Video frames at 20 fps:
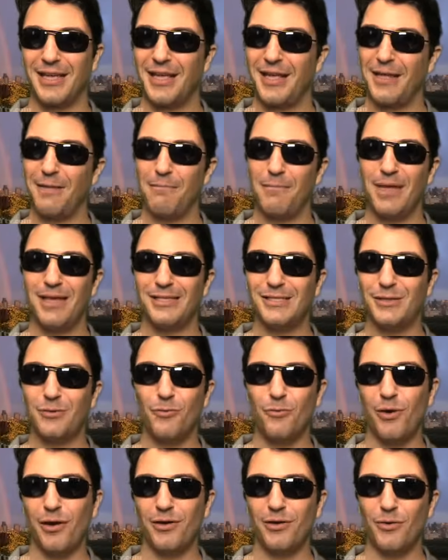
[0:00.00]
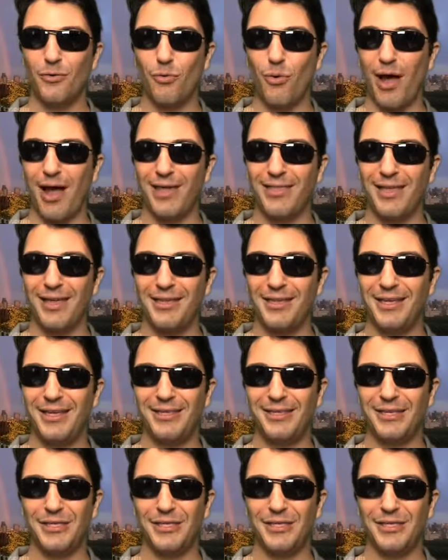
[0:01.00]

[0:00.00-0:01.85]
it makes you wonder why they need